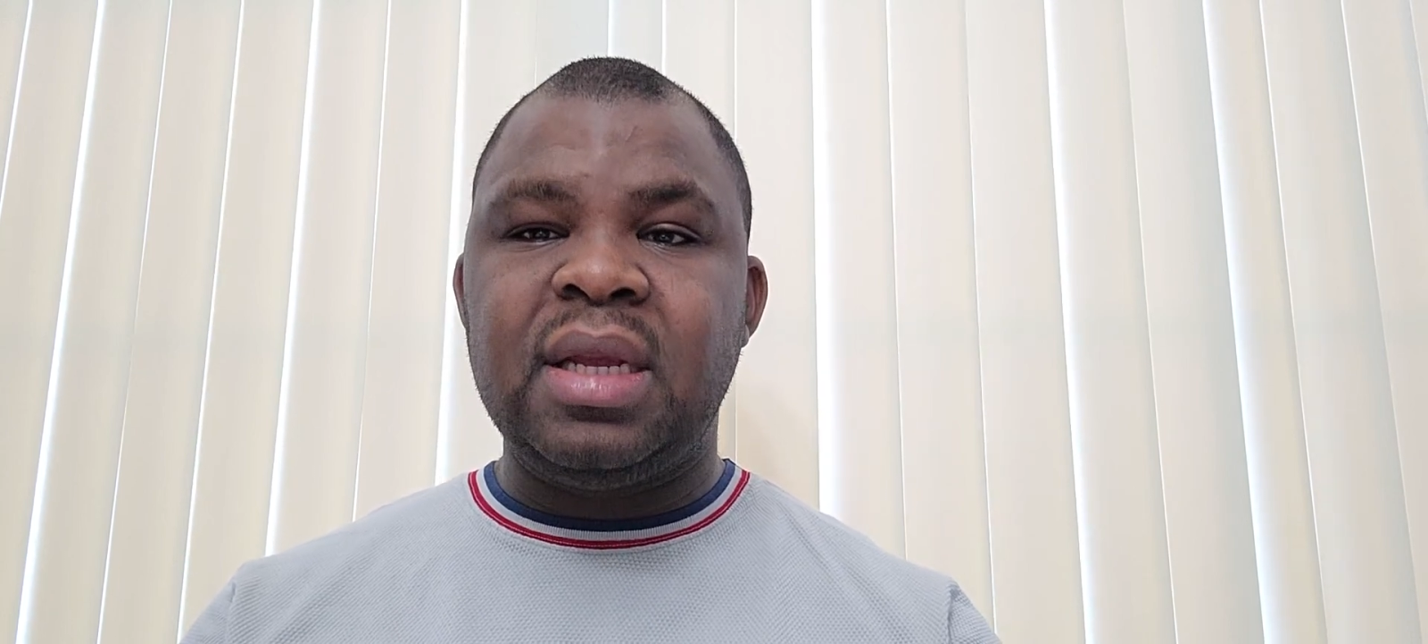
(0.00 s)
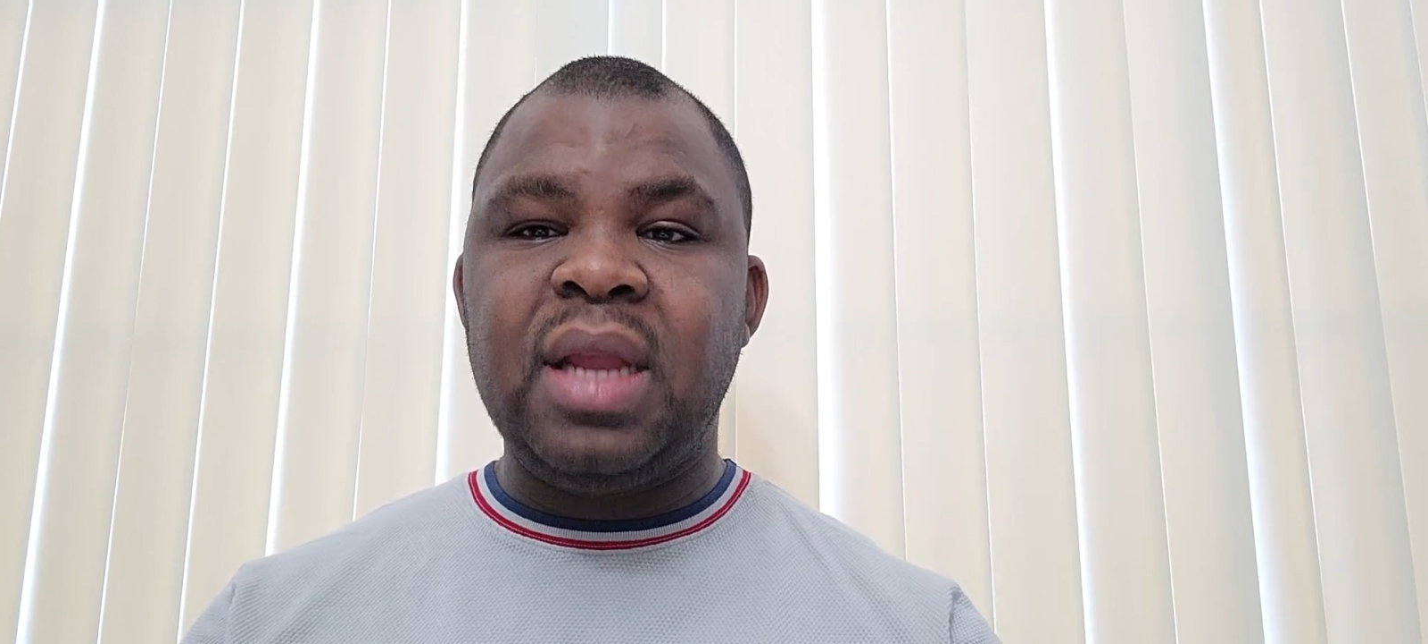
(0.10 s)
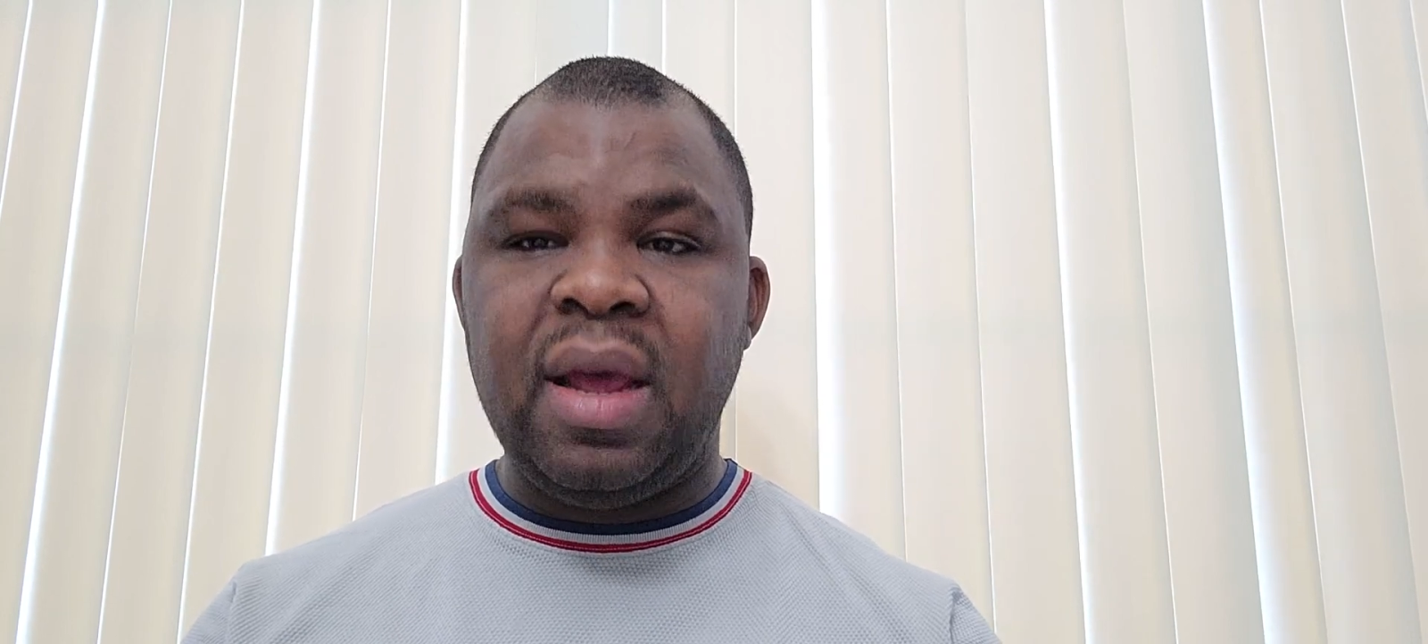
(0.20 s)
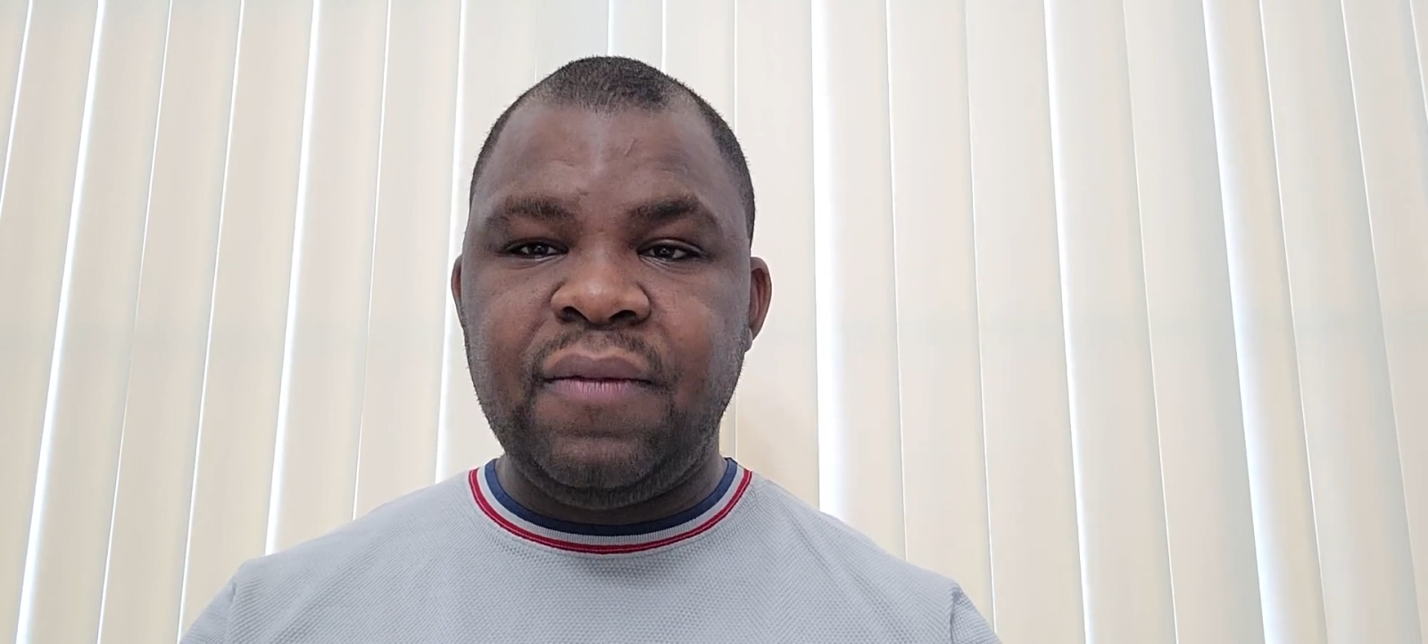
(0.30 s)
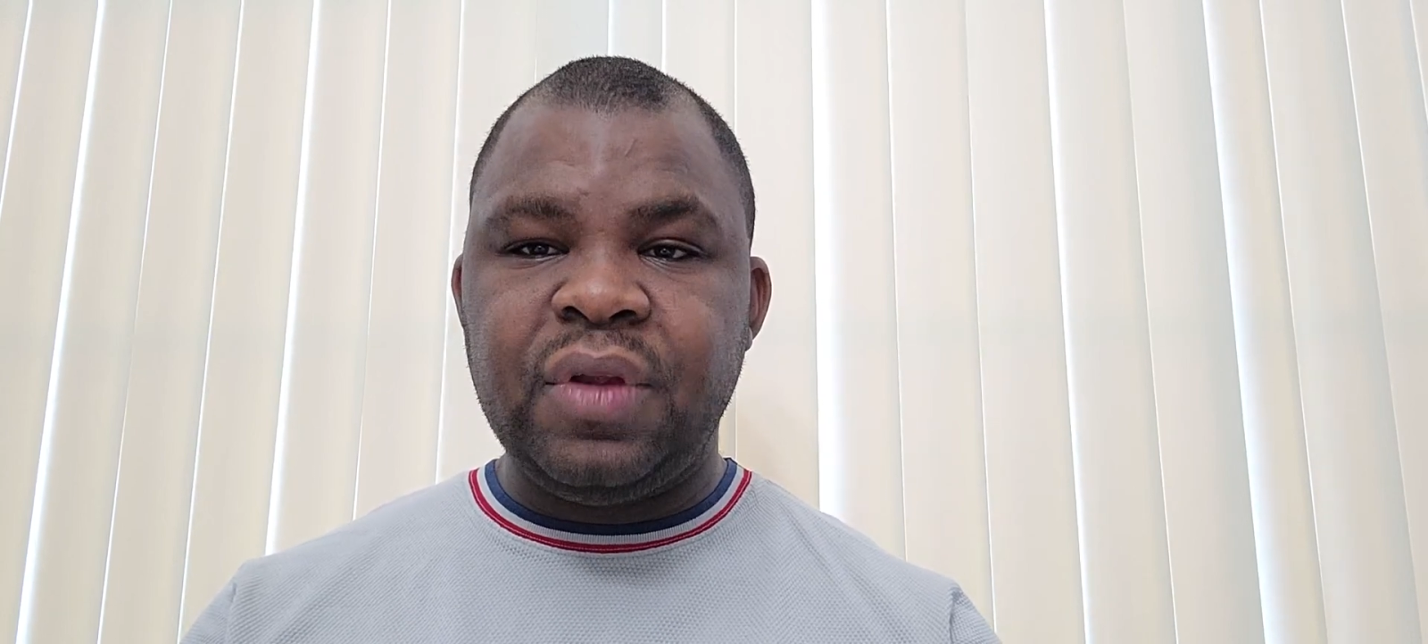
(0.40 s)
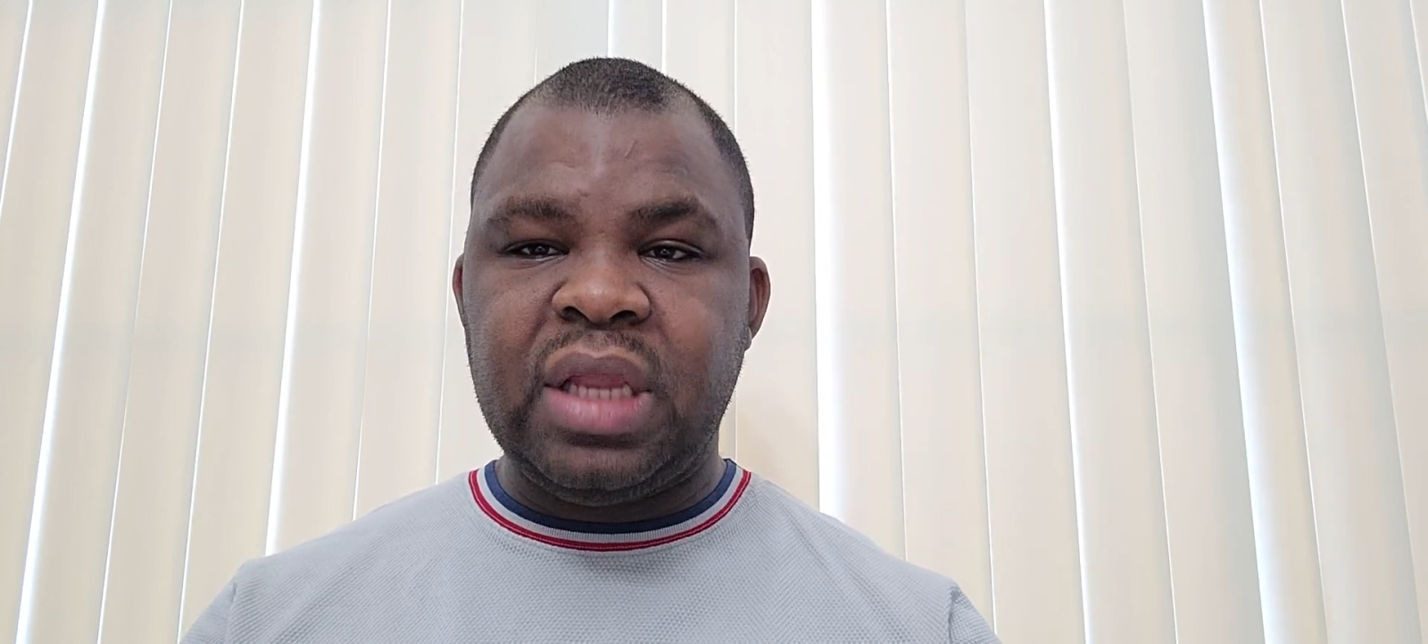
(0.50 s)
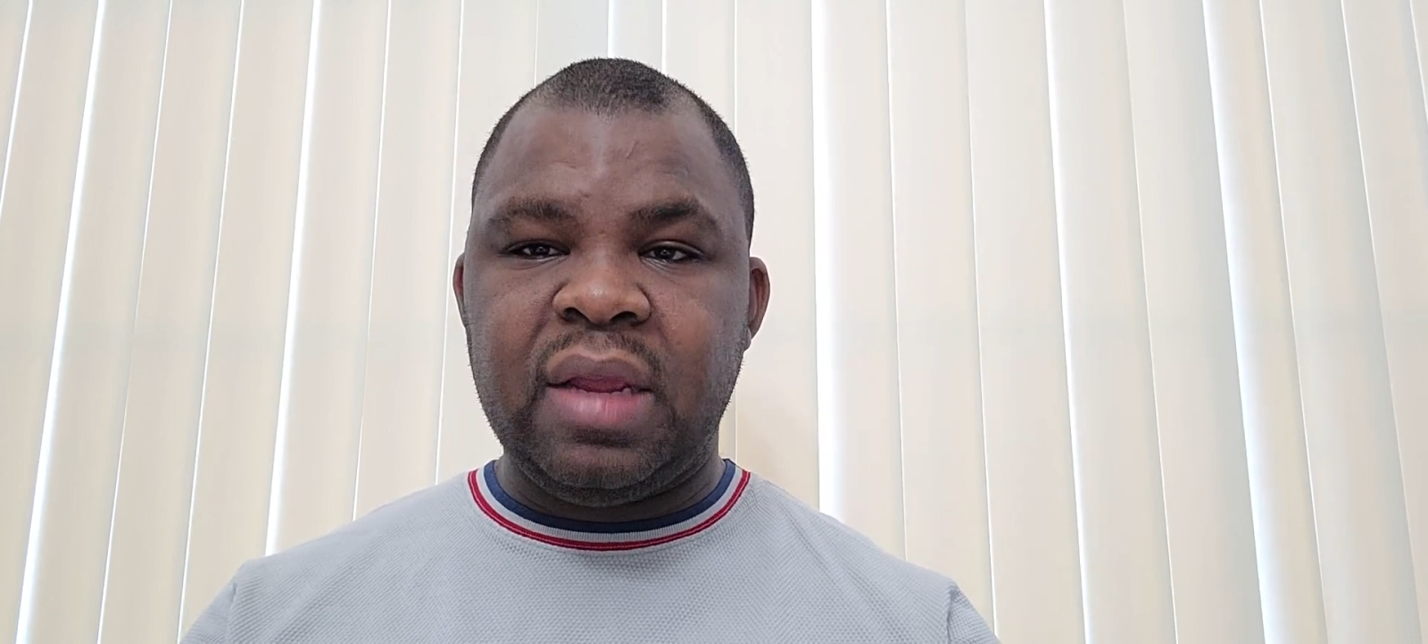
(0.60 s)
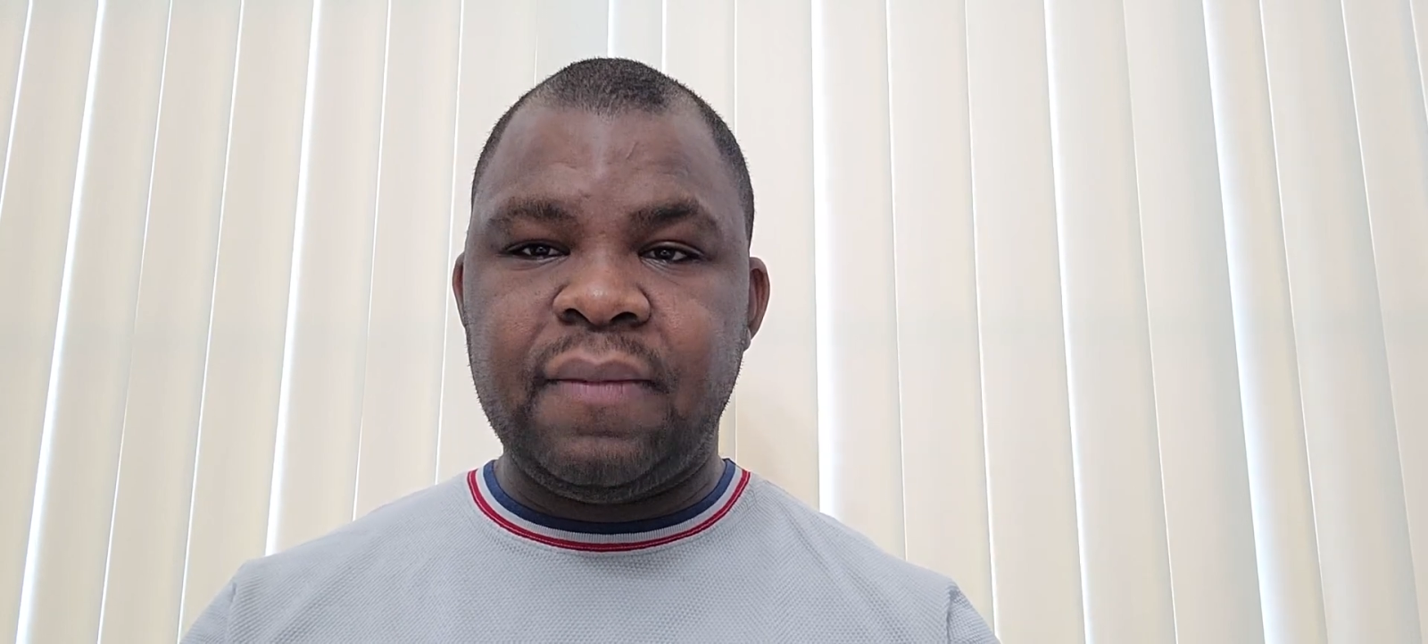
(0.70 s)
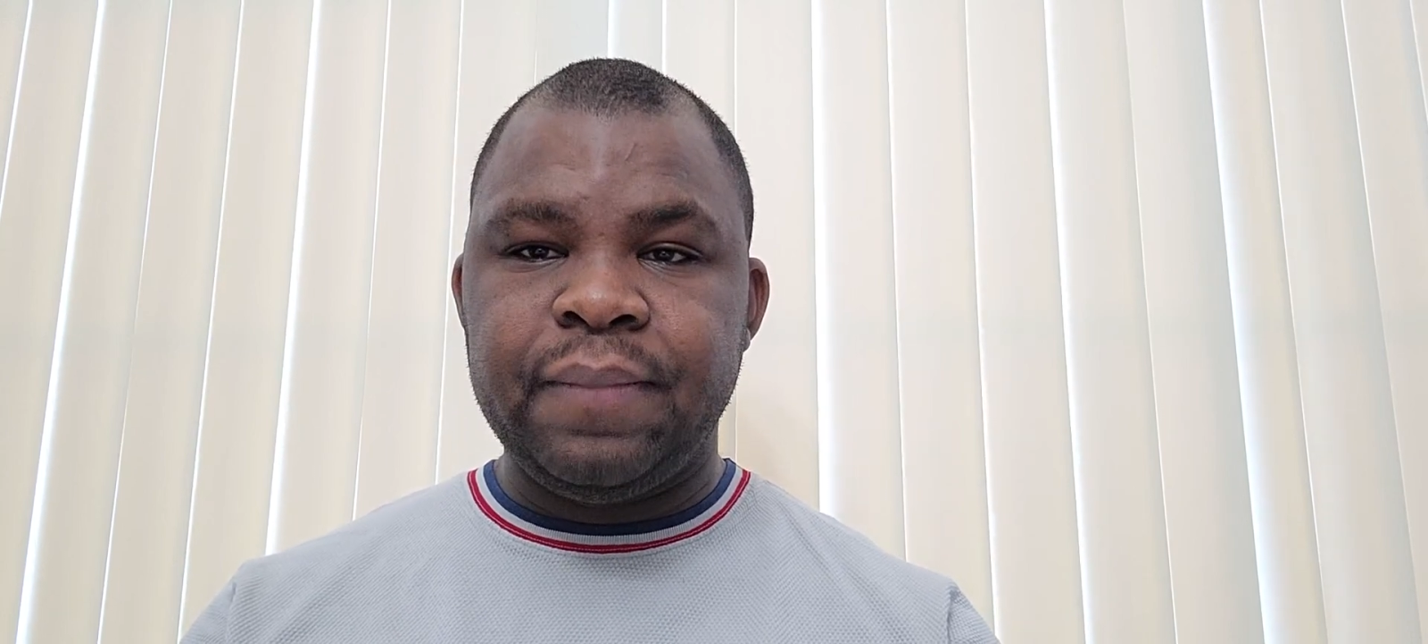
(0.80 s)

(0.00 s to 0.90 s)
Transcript: and everything.